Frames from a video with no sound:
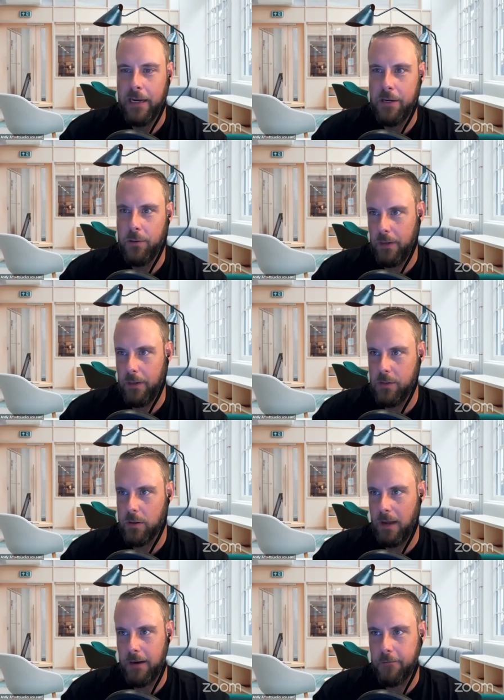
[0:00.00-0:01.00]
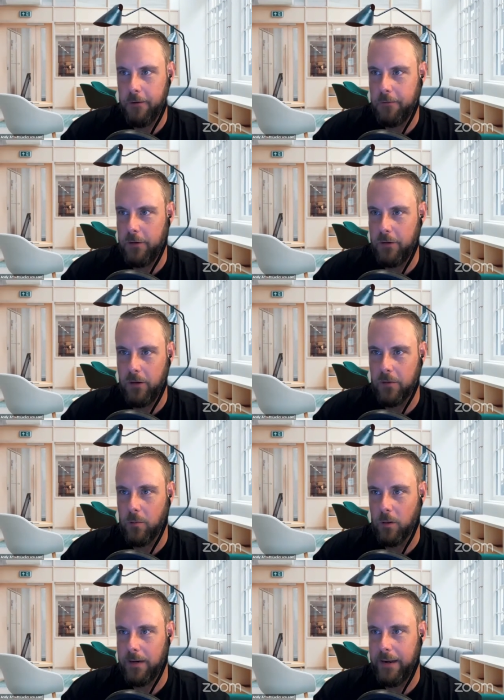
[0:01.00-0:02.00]
and you and you clock 50 G's
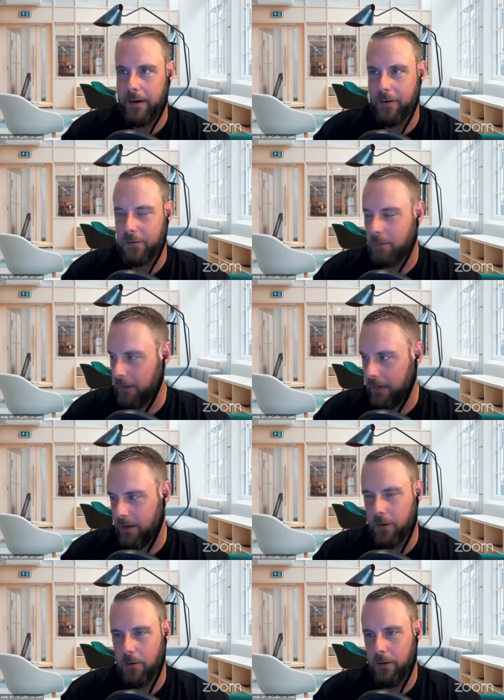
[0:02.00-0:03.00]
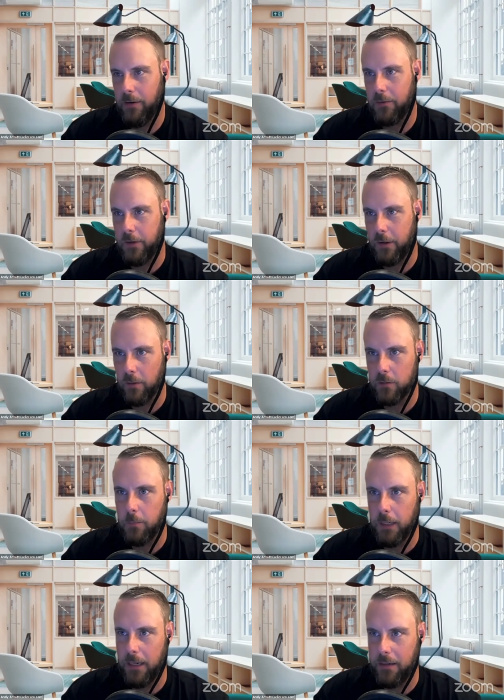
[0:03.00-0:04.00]
in one day or something, you know, you're you're stoked,
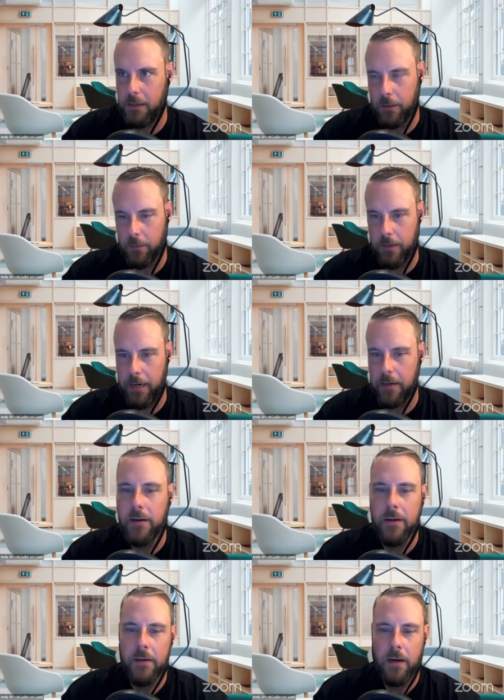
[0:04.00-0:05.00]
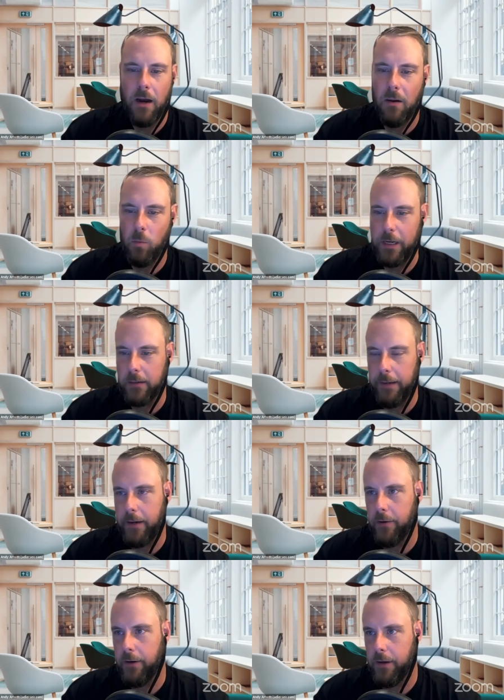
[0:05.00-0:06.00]
but you know then a week
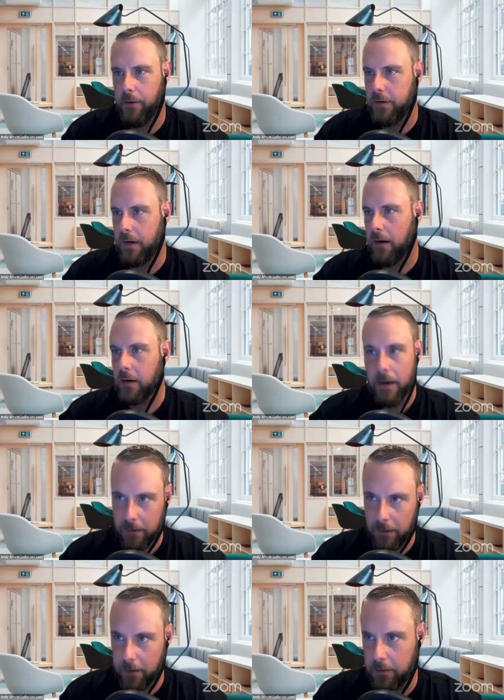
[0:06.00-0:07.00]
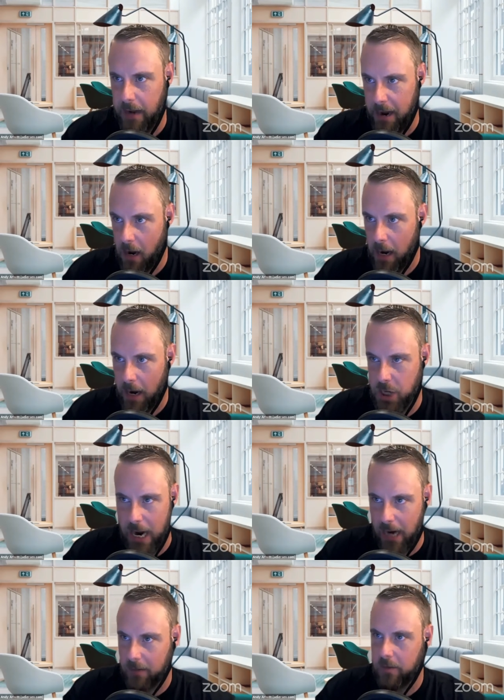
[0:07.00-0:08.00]
later your entire catalog is hi-
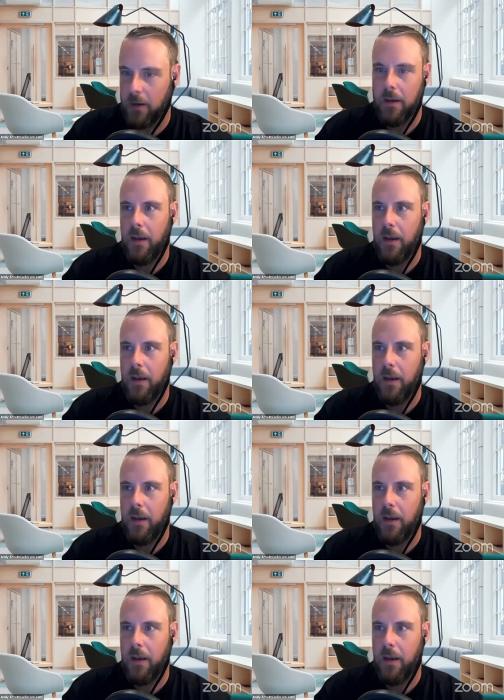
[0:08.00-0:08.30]
hijacked